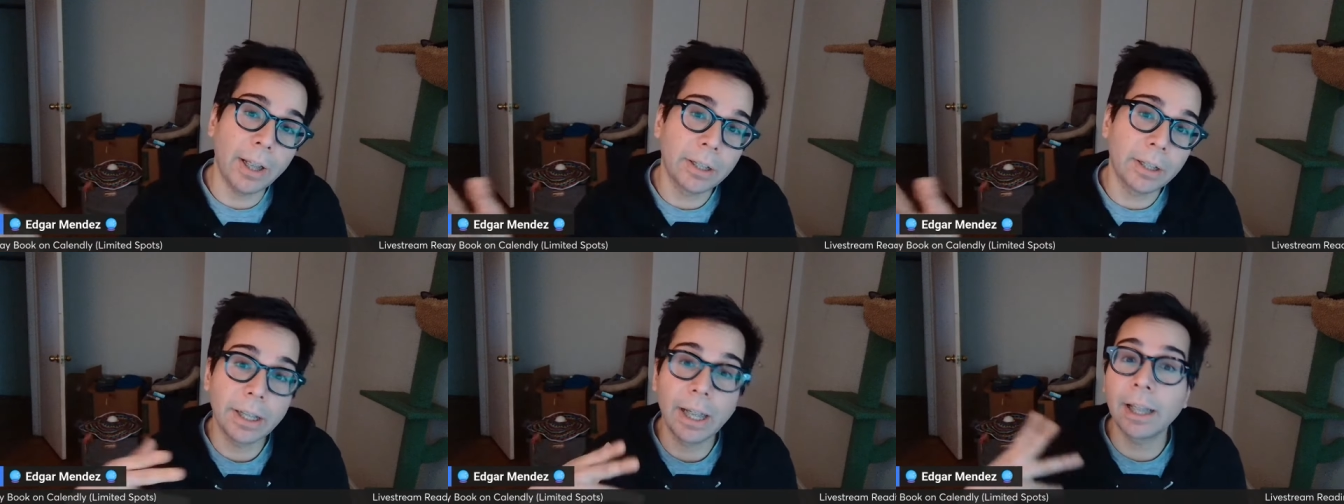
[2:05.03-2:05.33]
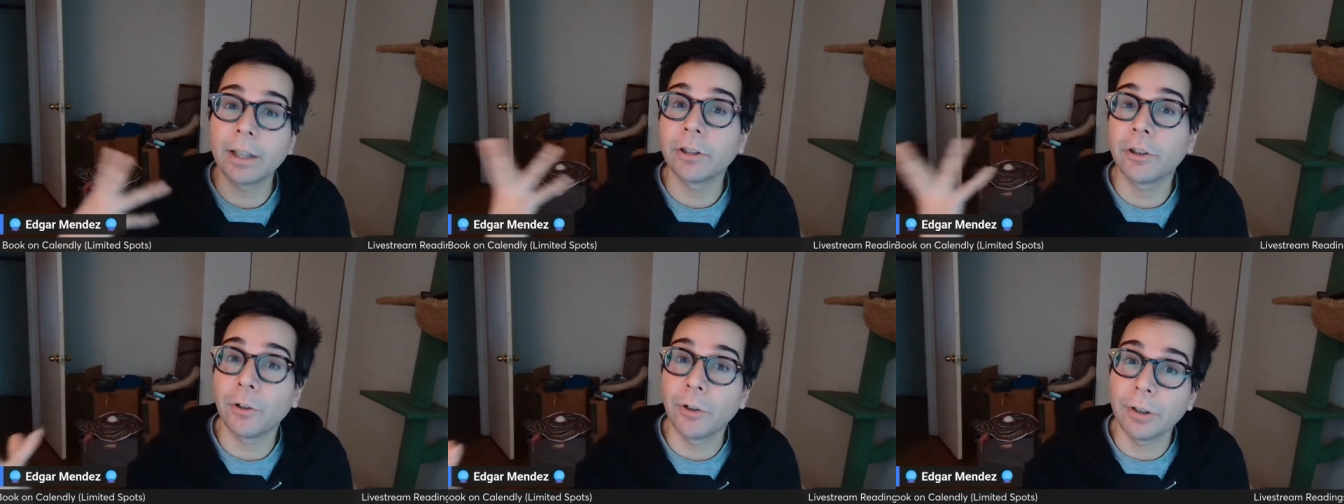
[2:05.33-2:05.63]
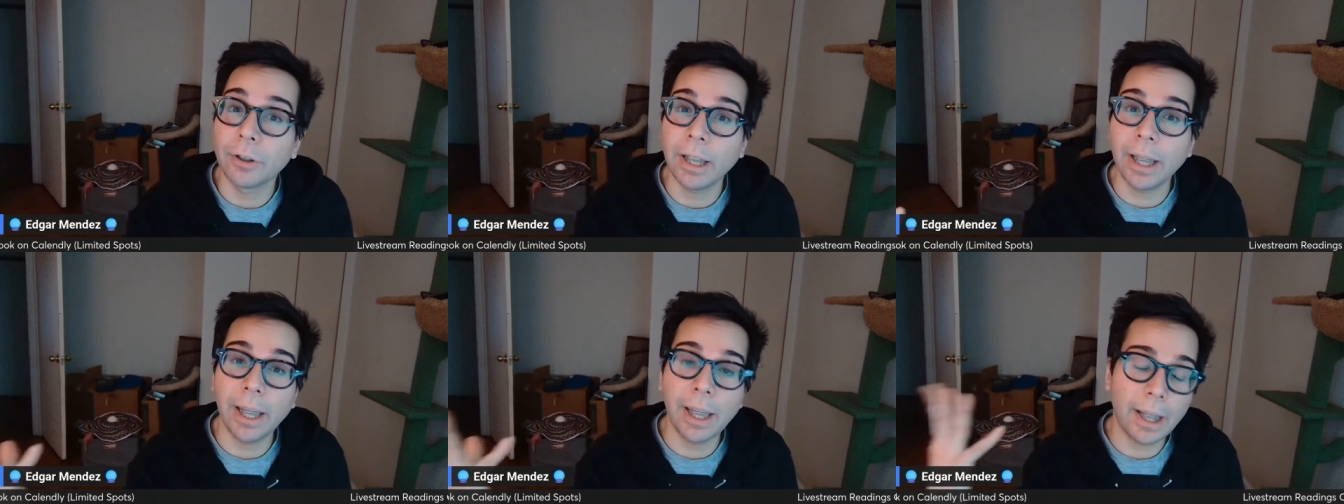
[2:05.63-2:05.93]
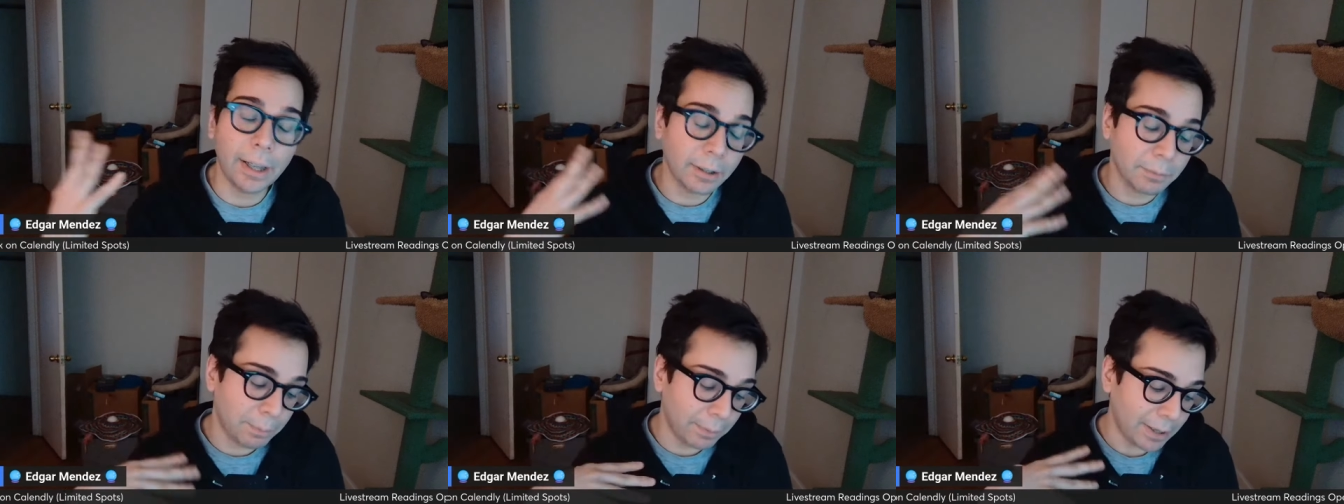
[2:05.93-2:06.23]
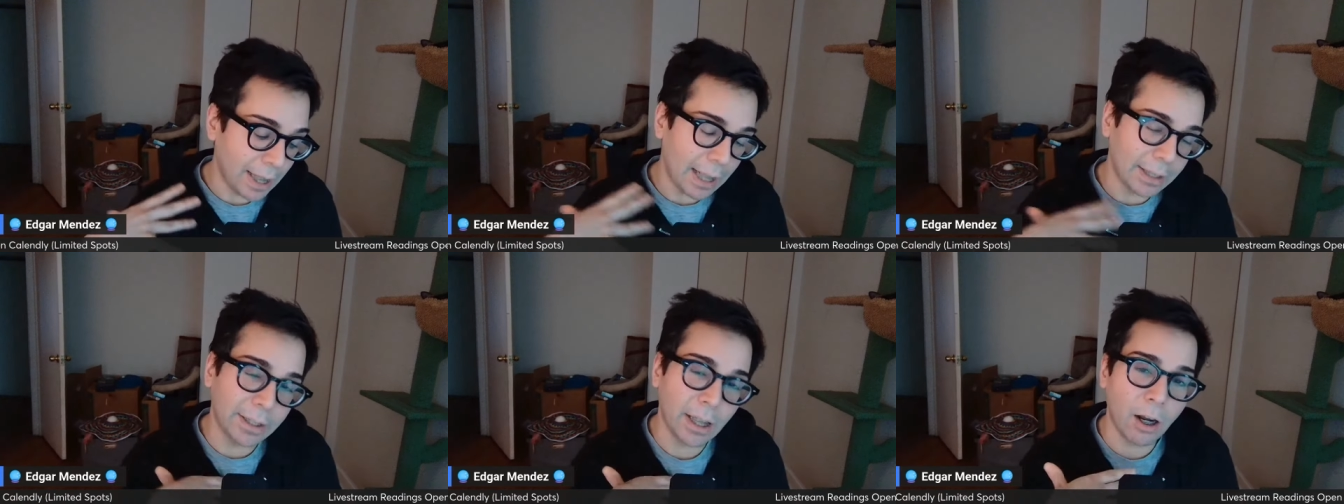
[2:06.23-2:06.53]
to get certain things, but
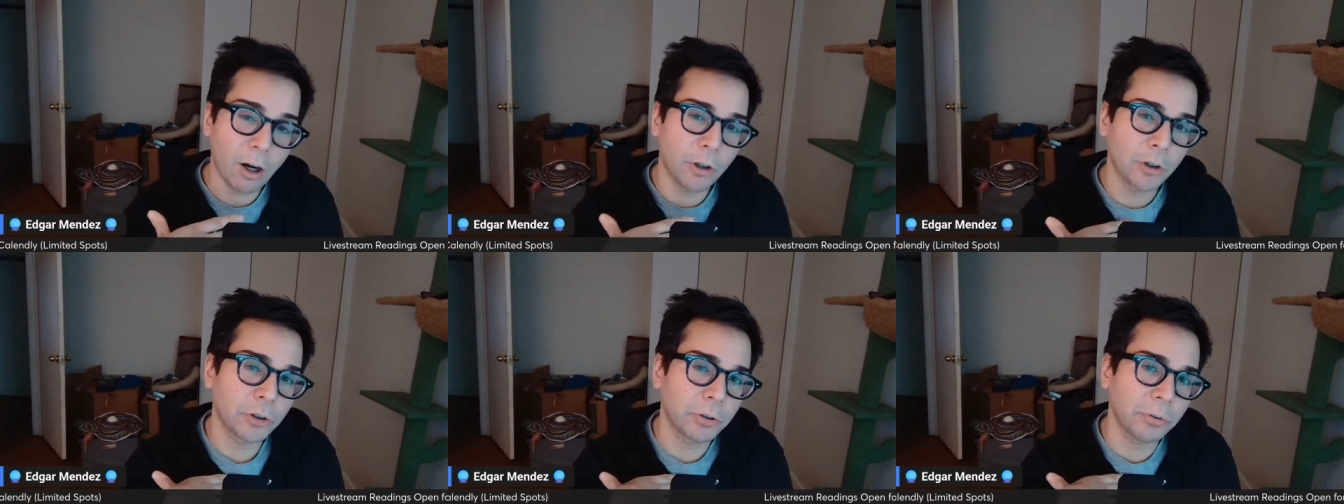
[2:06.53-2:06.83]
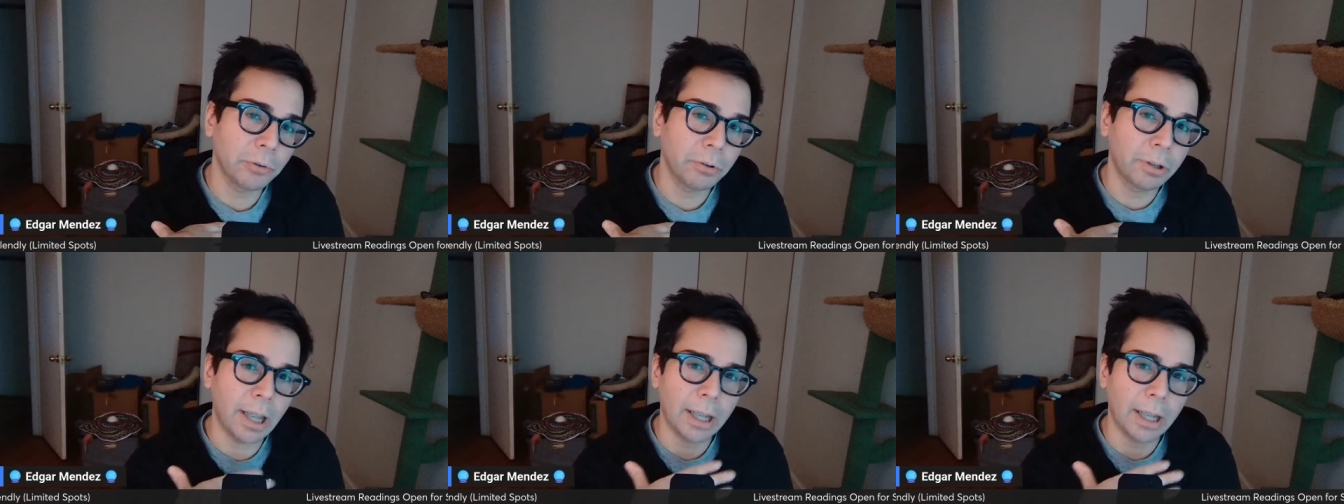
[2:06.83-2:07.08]
that's not our truth.